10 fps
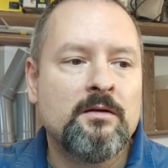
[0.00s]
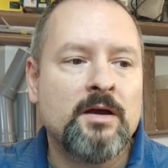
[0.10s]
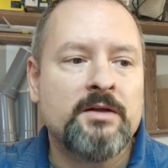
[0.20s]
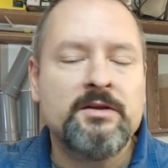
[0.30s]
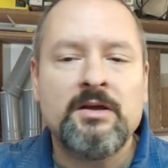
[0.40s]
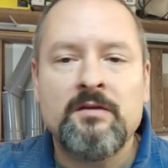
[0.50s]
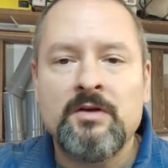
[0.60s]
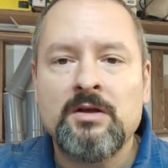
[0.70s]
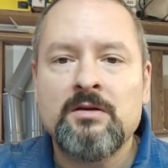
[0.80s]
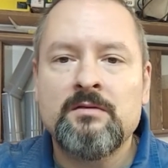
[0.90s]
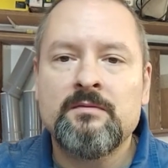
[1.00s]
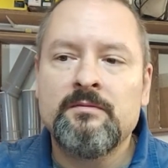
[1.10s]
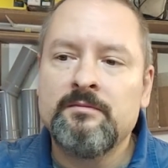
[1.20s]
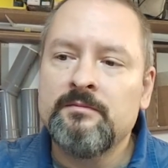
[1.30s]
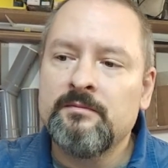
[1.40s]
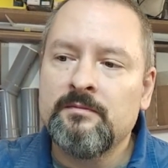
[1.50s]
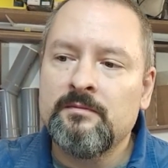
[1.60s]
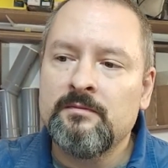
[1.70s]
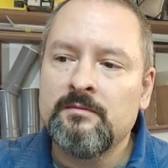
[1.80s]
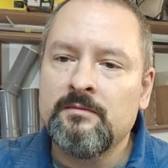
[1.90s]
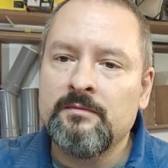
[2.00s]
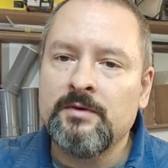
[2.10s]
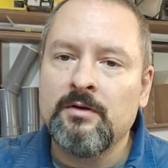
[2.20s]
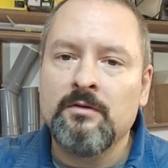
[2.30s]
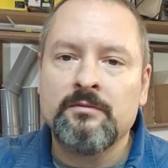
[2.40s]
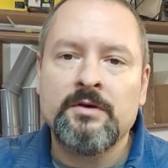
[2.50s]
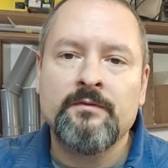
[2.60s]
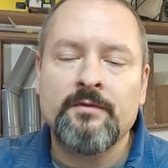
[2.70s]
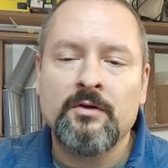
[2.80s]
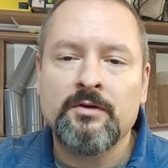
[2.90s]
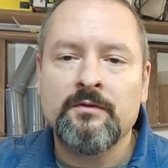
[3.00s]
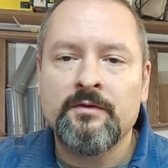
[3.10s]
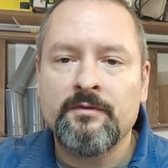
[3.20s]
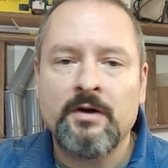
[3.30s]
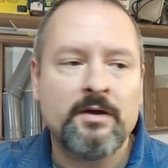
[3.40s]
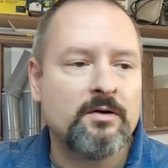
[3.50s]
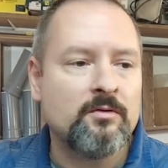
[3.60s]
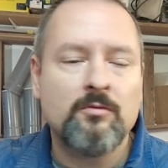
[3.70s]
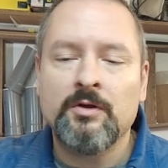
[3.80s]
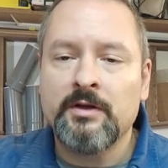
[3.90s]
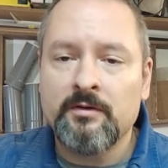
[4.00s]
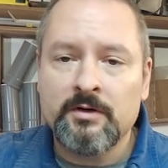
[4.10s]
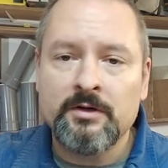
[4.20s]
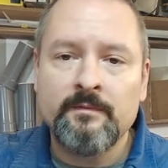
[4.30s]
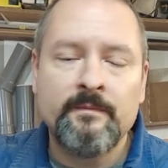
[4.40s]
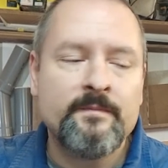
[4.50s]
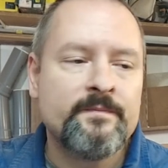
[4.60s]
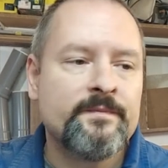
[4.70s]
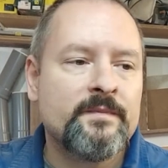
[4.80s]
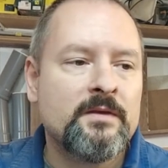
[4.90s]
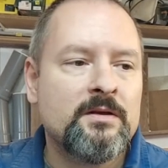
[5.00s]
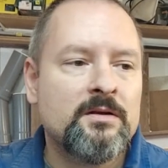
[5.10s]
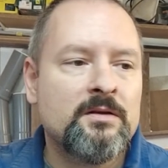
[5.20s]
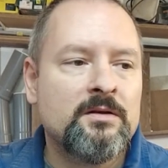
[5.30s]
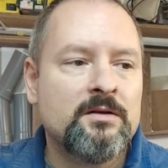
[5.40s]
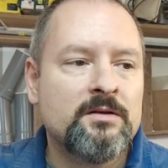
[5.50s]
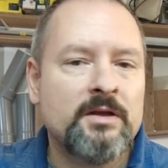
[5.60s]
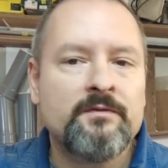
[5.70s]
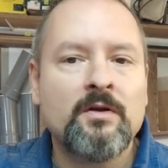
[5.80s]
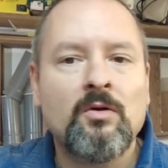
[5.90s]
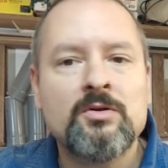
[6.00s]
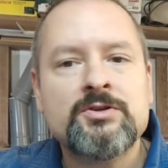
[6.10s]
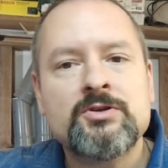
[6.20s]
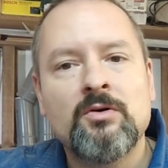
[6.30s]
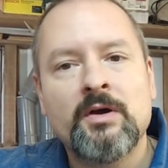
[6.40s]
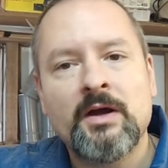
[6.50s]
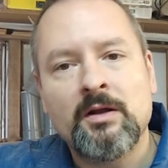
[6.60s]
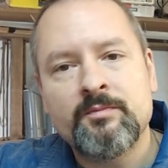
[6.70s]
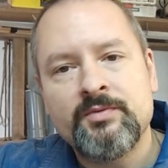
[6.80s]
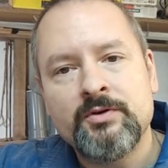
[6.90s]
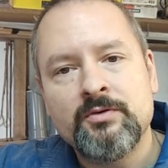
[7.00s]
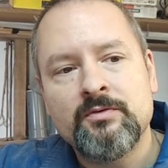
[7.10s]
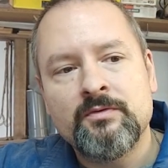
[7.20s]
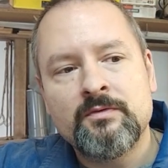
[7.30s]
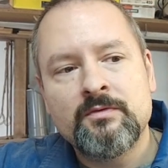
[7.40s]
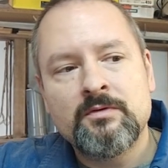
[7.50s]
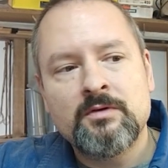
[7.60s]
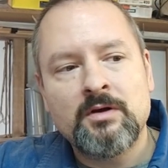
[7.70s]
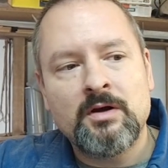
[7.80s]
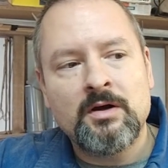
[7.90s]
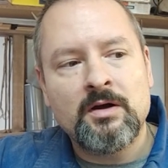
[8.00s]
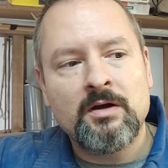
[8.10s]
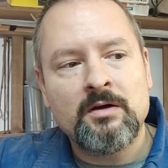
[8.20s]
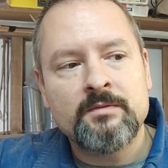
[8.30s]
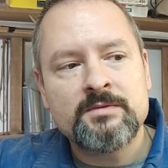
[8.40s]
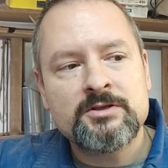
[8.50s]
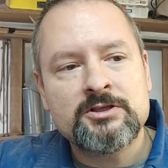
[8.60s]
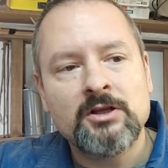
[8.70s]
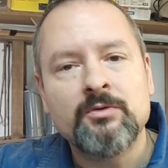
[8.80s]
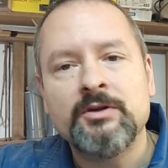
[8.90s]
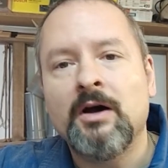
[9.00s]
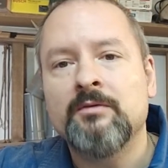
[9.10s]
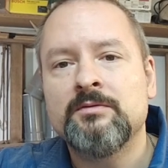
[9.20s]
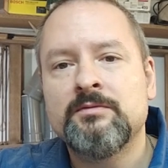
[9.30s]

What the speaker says: at the evening, you know, in front of the fire or whatever. That will also help you slow down.